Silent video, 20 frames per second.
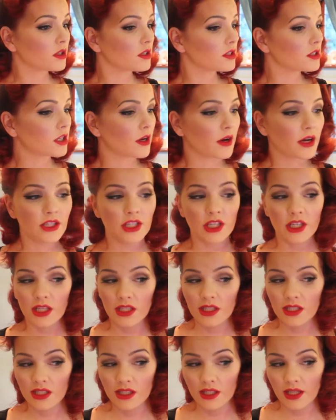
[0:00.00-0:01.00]
So as you
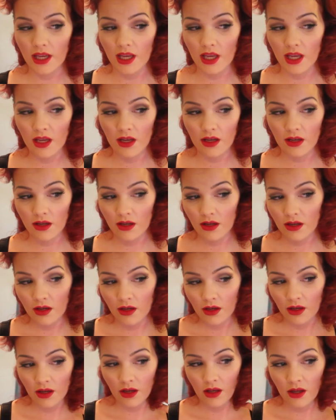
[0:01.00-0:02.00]
can see,
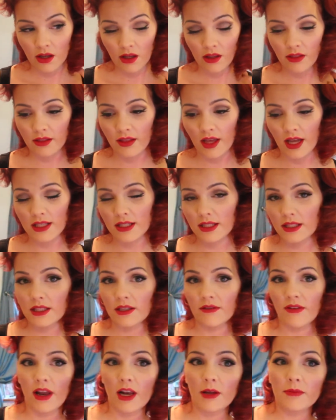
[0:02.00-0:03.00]
that's
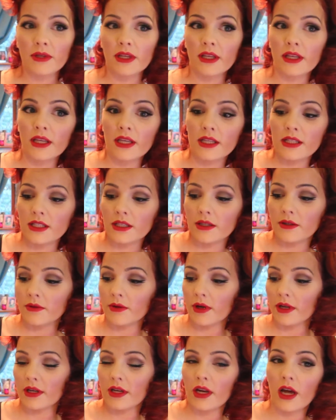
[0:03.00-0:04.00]
developing into
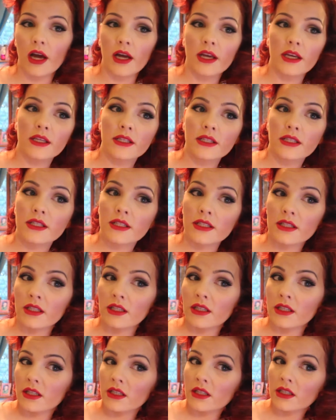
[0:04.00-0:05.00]
a nice
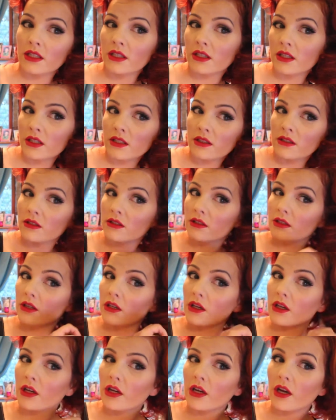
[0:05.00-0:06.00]

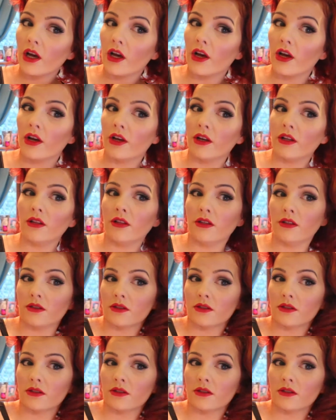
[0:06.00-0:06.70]
curl.